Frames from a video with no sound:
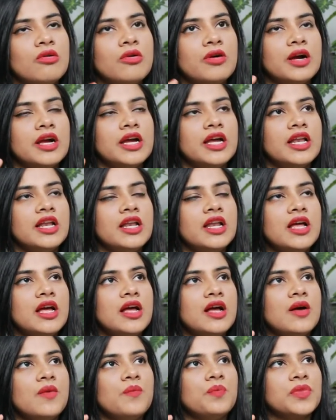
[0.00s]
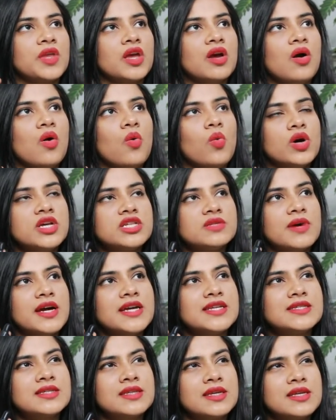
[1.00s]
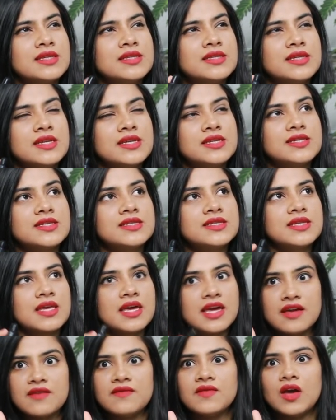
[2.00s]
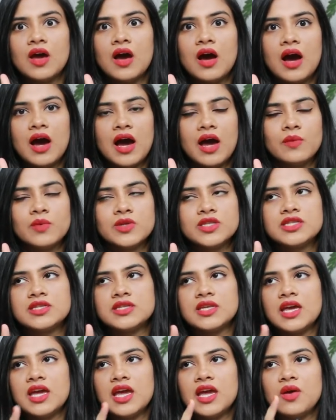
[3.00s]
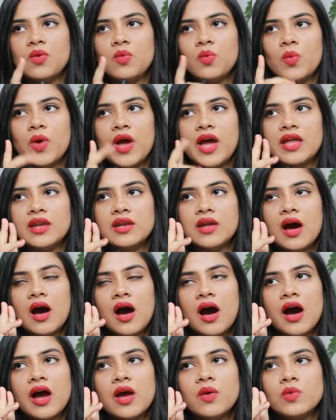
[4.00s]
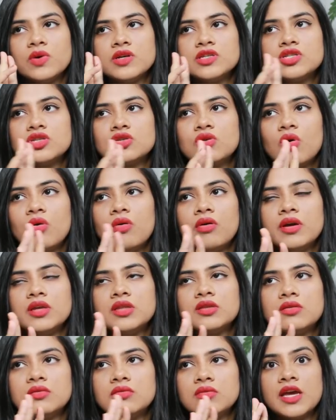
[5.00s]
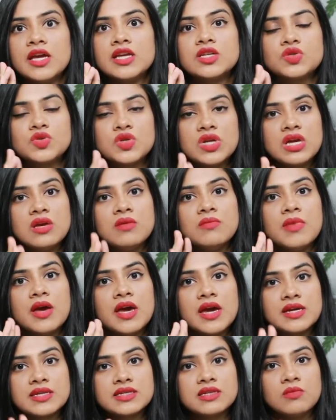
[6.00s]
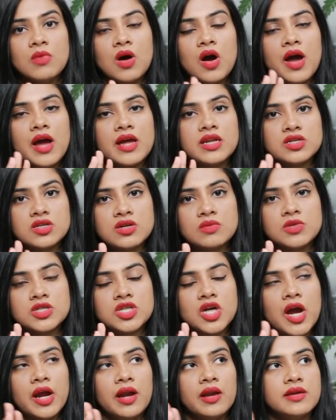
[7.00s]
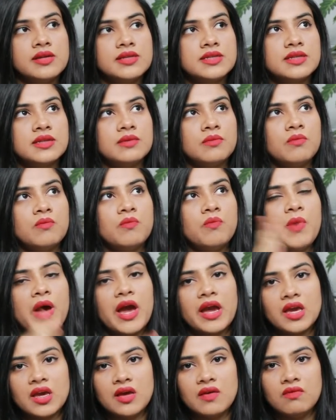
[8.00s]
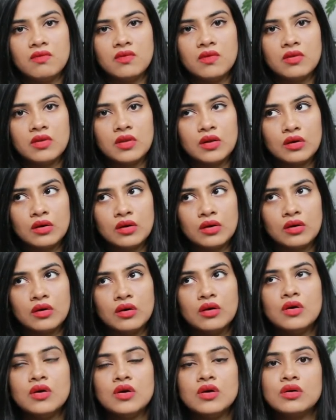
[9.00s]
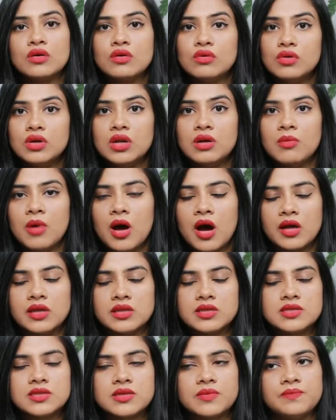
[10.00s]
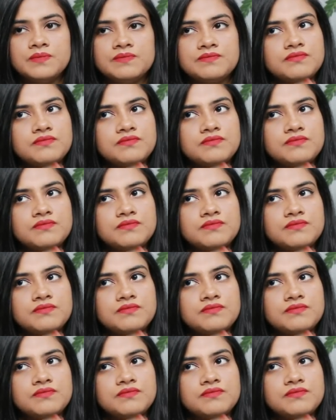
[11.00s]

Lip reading: oil was my skin's savior, I would say, when I was going through extreme eczema and dermatitis back in the cooler months.